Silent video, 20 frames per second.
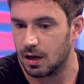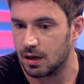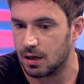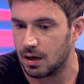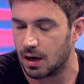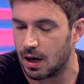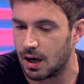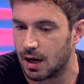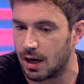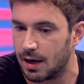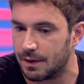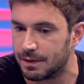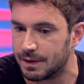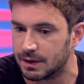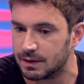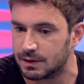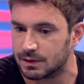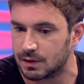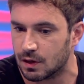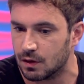I, I
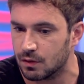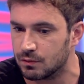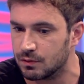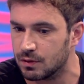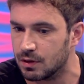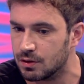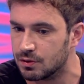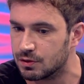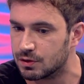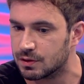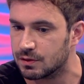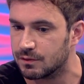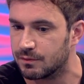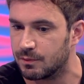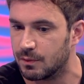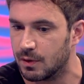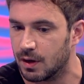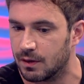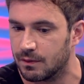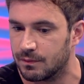think this whole notion
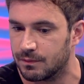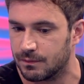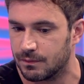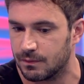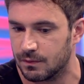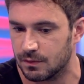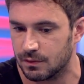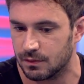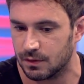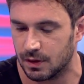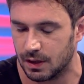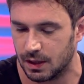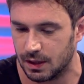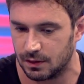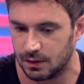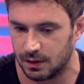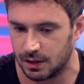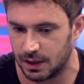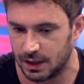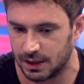of, of
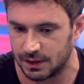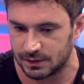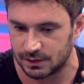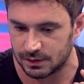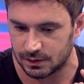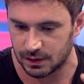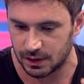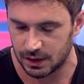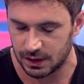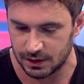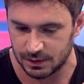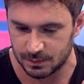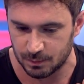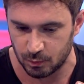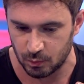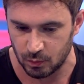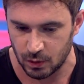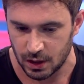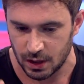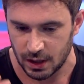his he's
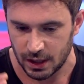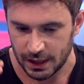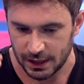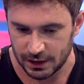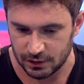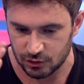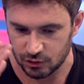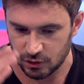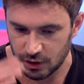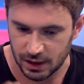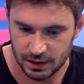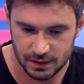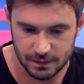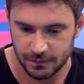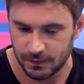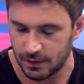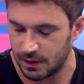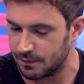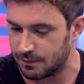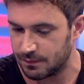he's tried to
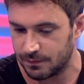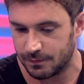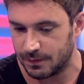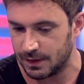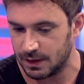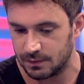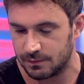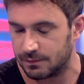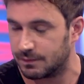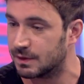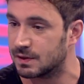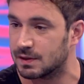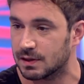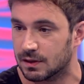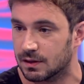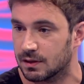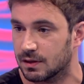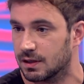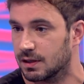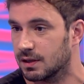fight Phelan
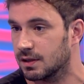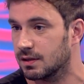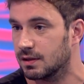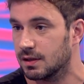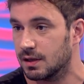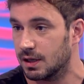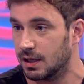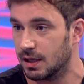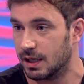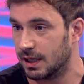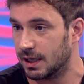physically. Yeah.